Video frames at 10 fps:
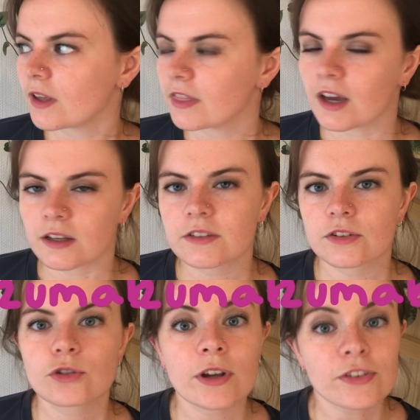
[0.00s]

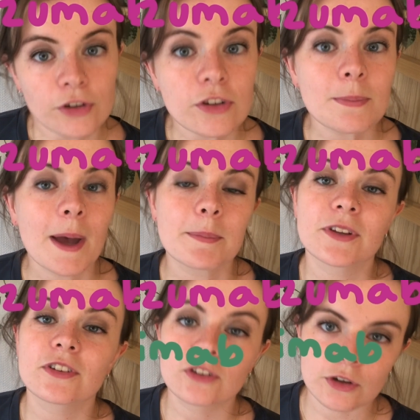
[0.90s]

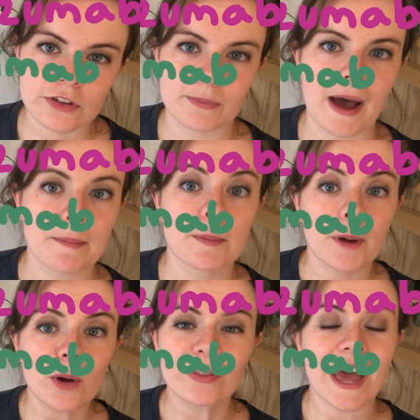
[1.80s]
and cetuximab
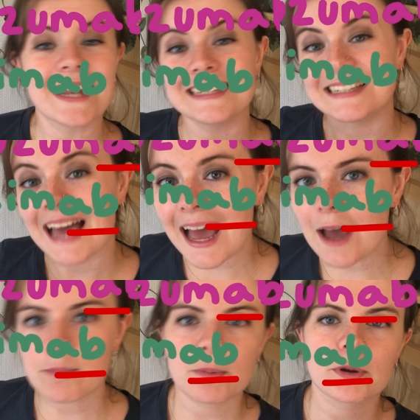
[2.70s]
both end in
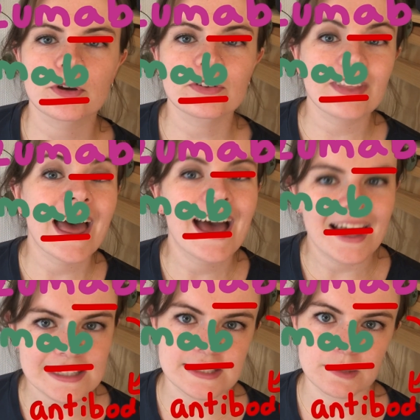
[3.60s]
ab because they're
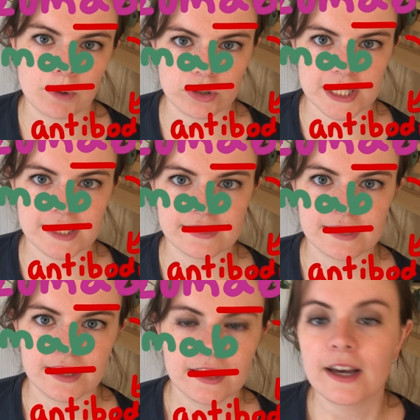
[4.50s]
antibodies.
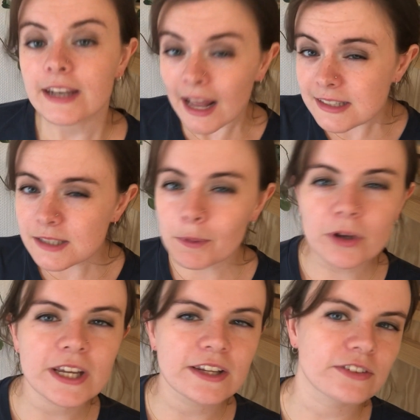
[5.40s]
An
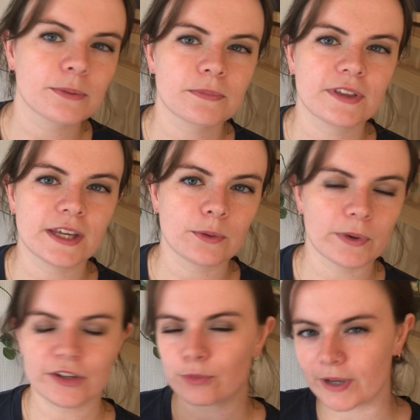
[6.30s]
antibody is something
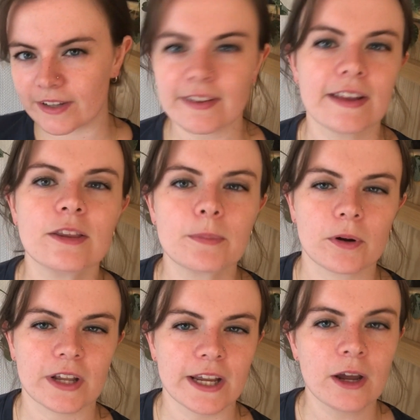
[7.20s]
which, when it's in the
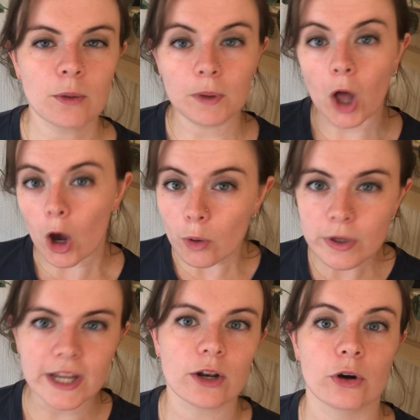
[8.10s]
body, will hone
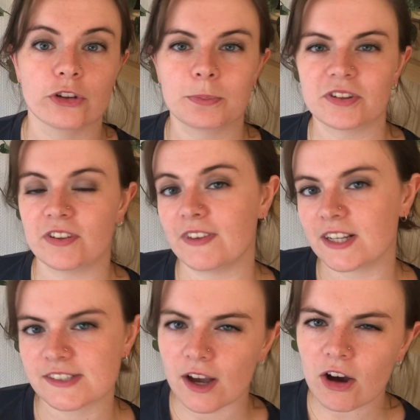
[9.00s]
in on a specific
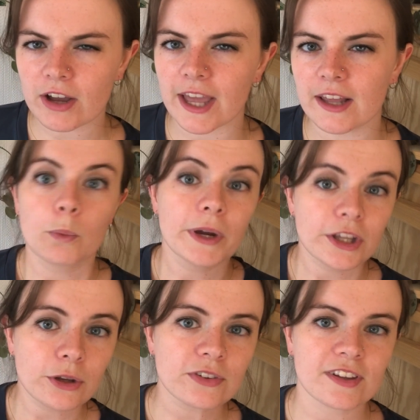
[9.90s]
target. We can
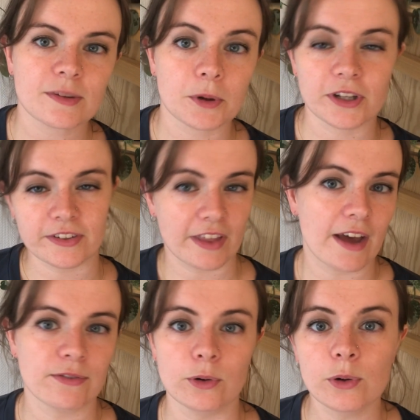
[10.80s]
use antibodies,
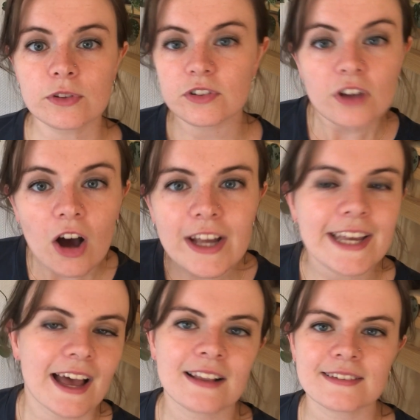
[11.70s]
therefore, to target
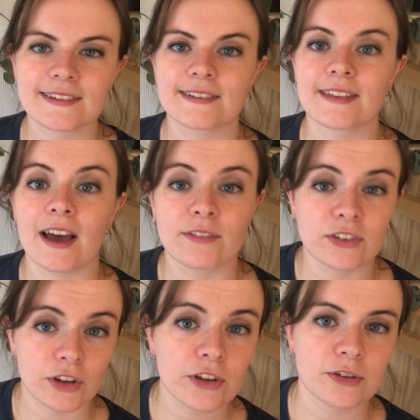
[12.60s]
cancers that have
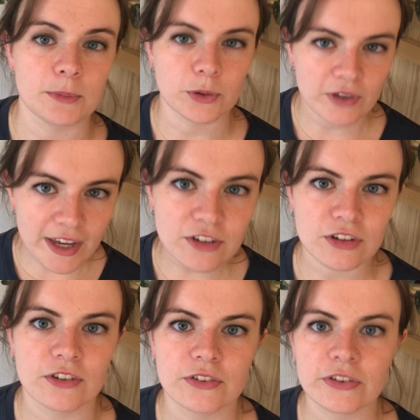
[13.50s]
certain
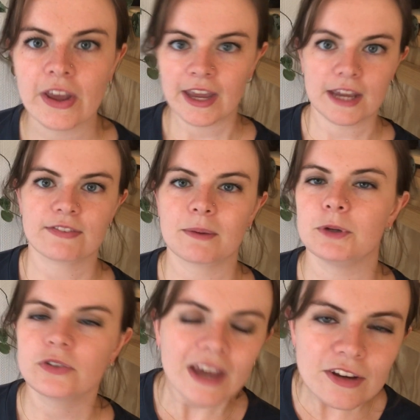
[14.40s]
mutations if that
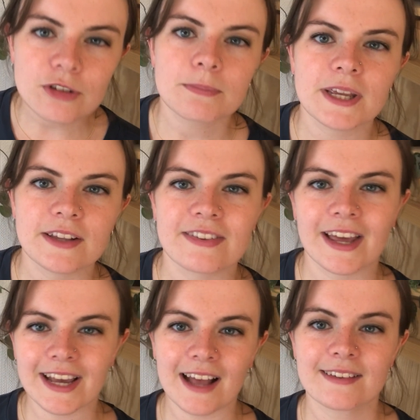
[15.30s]
mutation means that
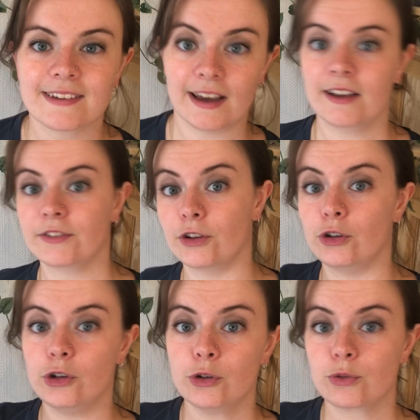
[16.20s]
a cancer has an
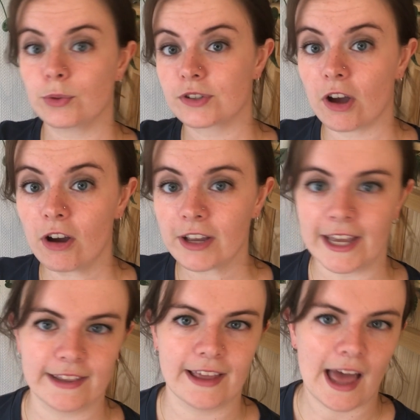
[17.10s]
unusual
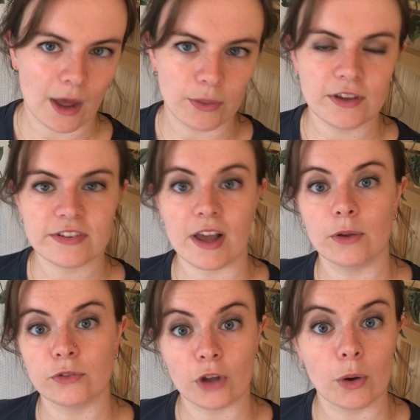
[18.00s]
target that healthy
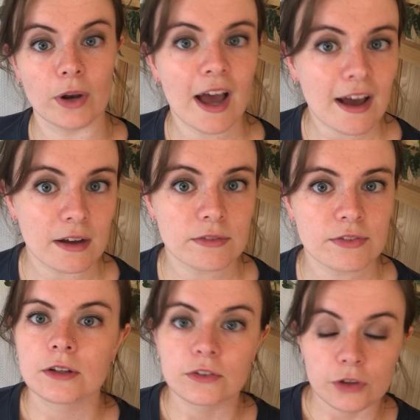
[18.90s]
cells don't have.
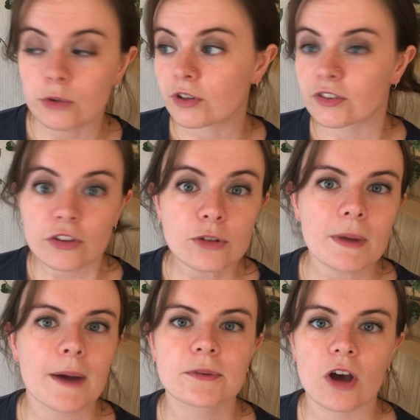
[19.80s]
So
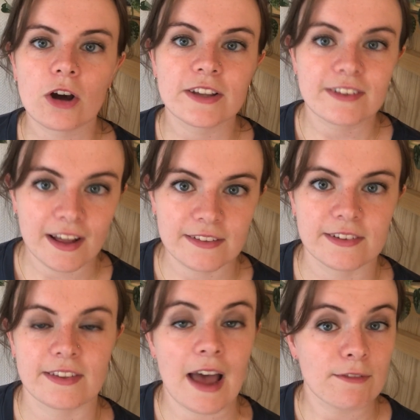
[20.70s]
trastuzumab targets
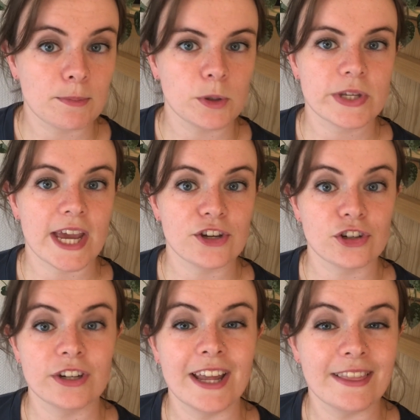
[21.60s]
cancers that have a
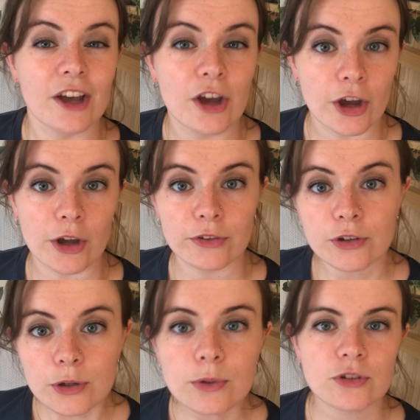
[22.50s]
mutation in the
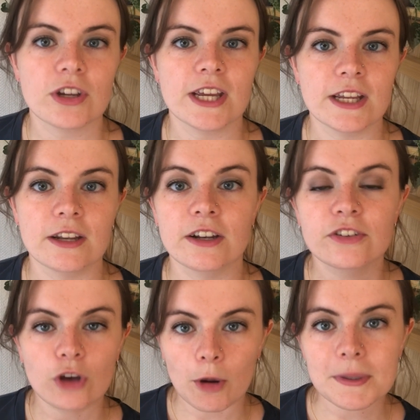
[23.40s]
HER2 gene and is
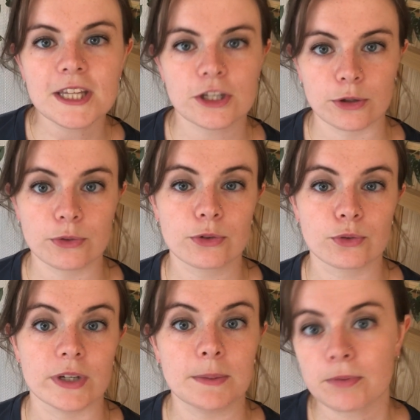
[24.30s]
commonly used to
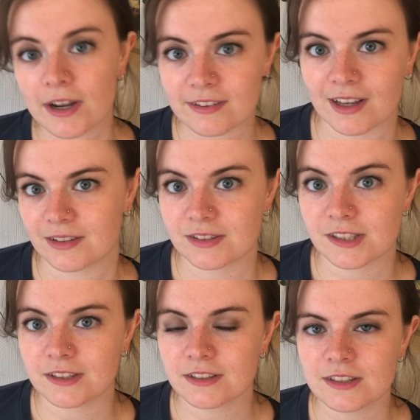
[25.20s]
treat breast
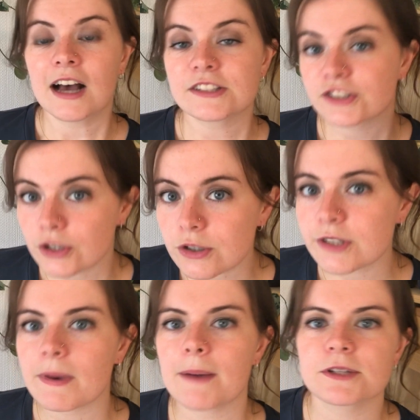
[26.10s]
cancers. And
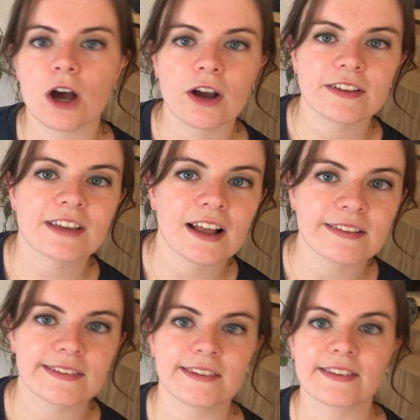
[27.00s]
cetuximab targets
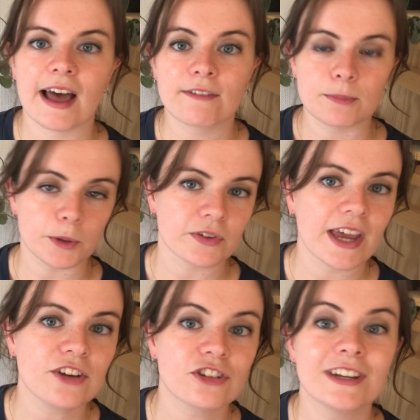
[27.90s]
cancers that have a
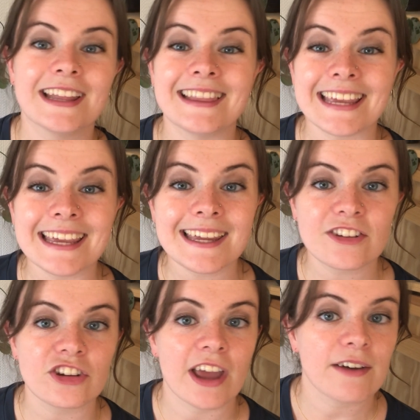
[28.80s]
mutation in the
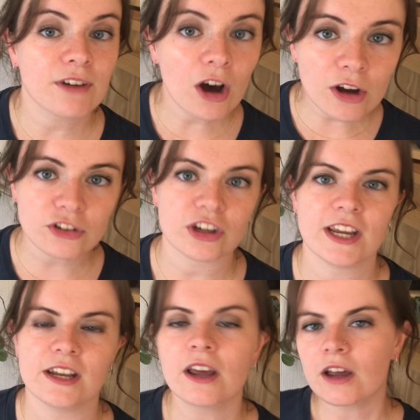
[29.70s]
EGFR
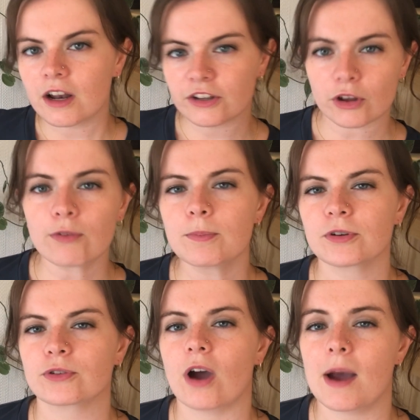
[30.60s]
gene and is often
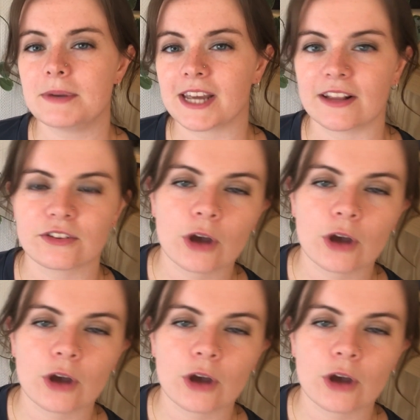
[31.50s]
prescribed against